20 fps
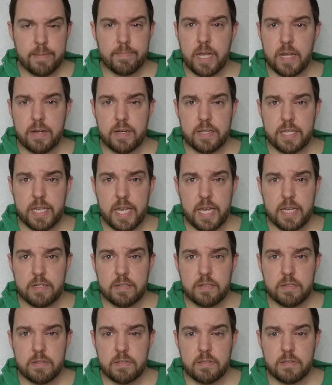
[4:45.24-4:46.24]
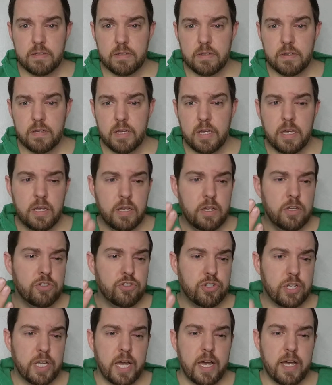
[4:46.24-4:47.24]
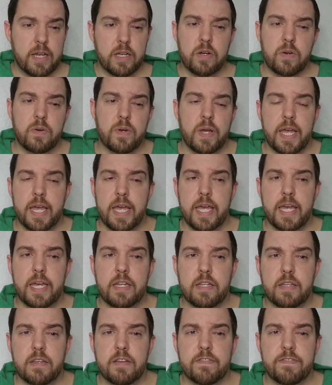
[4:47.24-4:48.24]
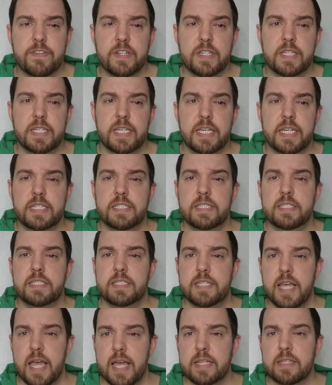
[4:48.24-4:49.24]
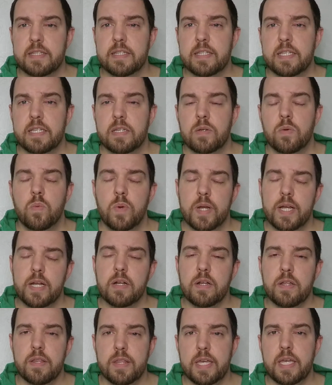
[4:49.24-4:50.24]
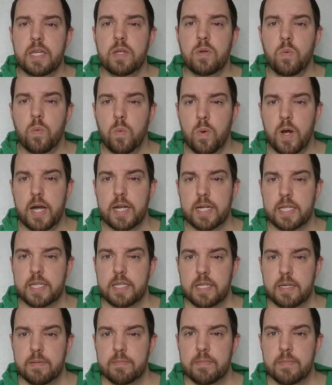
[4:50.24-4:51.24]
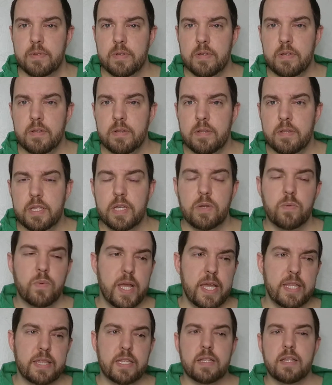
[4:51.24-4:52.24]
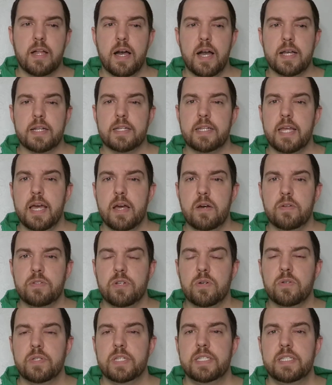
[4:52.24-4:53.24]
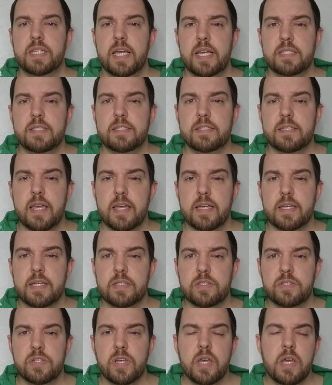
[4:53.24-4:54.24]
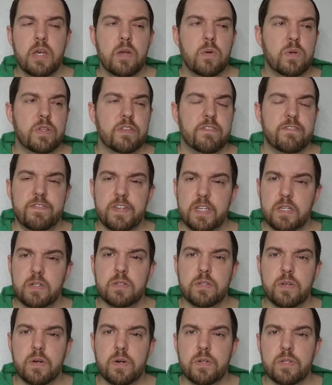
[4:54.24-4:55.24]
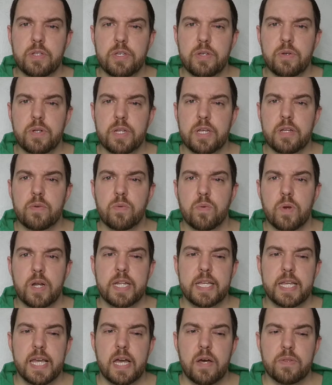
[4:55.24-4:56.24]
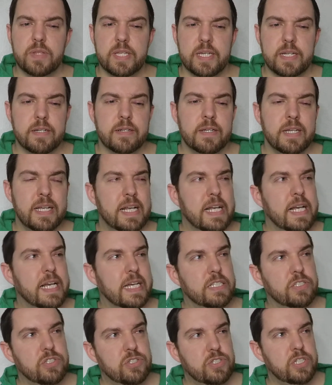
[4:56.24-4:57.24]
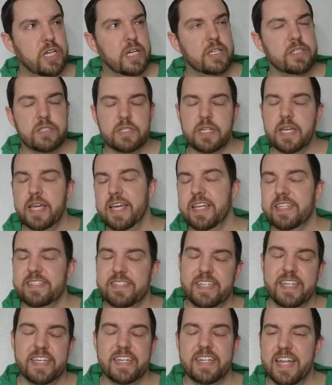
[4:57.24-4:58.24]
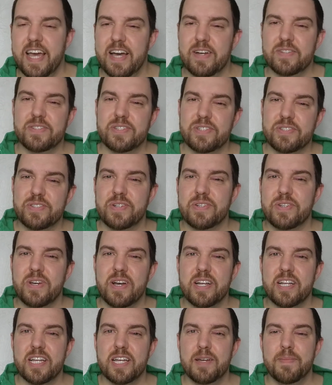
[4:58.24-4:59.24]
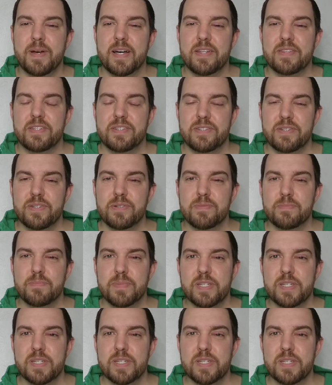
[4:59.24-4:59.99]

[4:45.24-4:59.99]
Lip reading: down to the end. Chicago had Philly exactly where they wanted them. They ran the clock down to only 10 seconds with a field goal unit running out there, And just as the announcers are talking about the dude